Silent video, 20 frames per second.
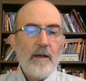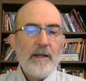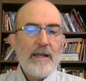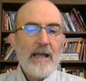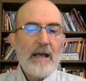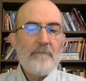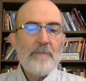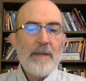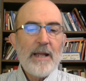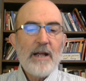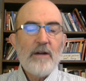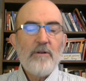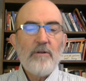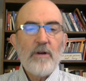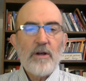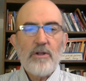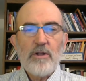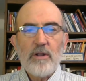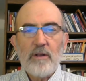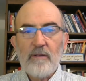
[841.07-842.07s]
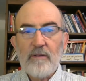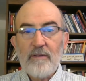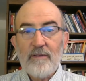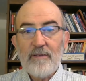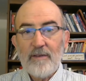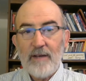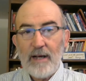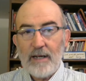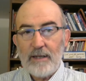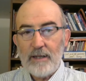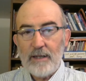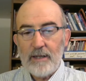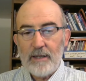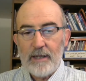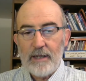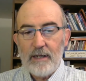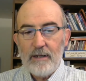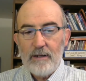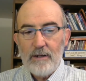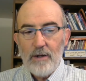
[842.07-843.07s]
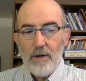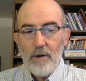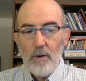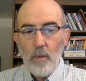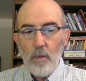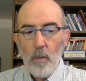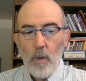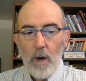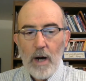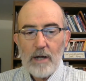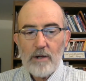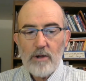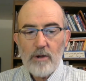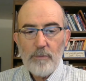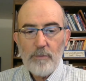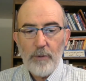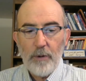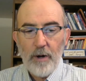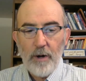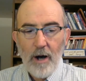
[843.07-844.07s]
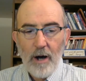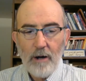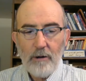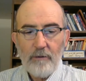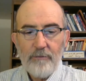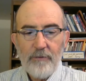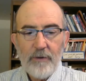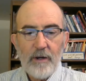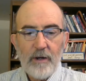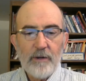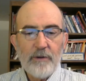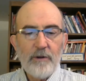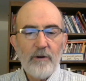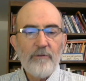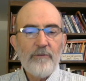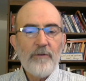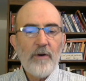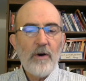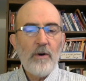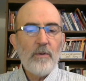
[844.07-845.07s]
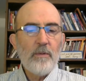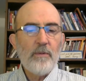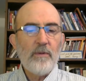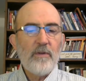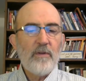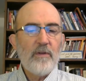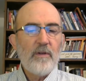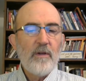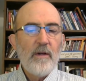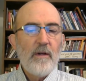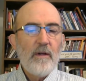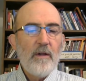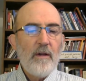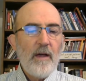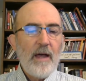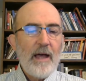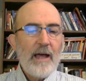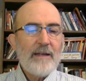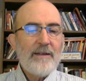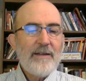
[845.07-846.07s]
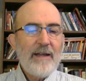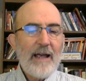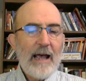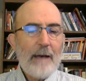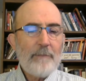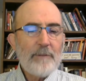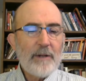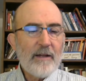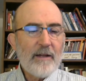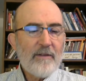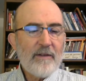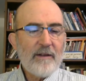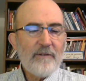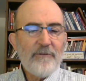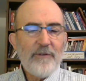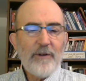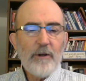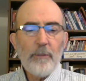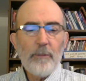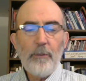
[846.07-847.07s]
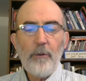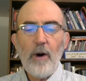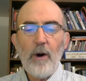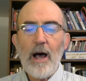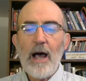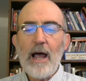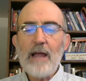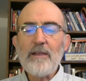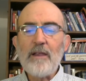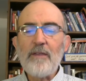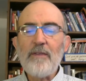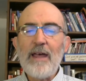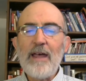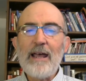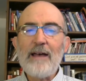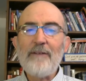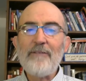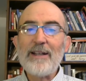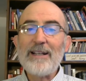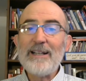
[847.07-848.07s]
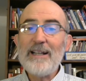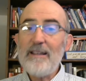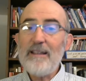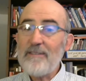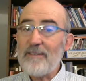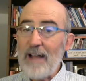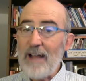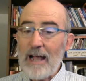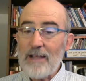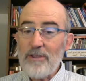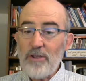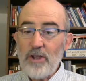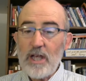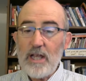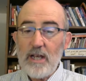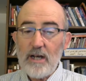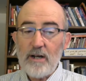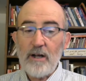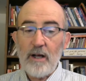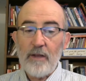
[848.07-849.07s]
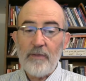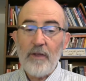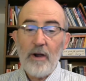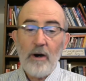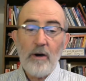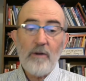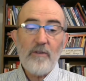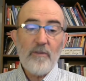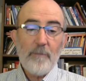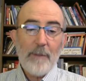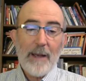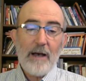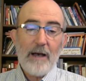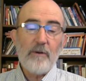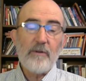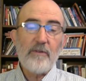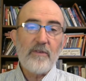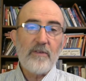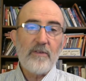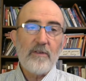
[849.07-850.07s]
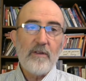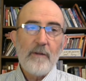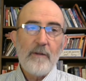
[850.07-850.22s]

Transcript: yet many Christians silently watch pornography on their phones and tablets and feel pride that they have at least not cheated on their spouse.